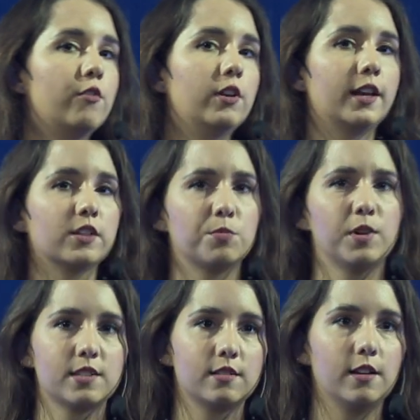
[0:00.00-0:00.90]
a link to
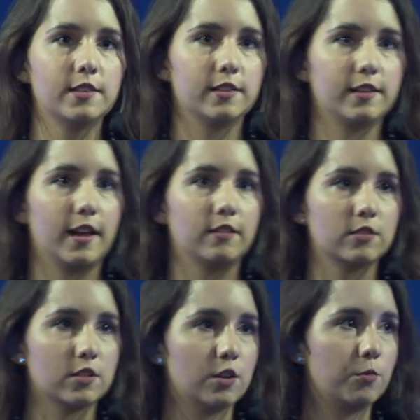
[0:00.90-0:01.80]
my slides at the end,
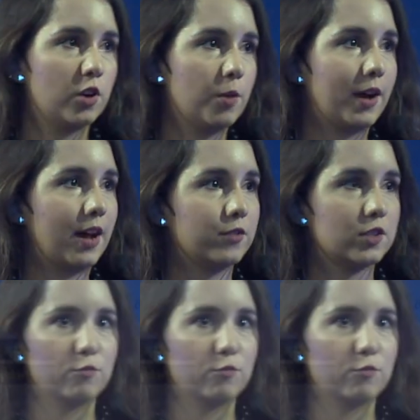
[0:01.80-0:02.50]
so don't worry about having to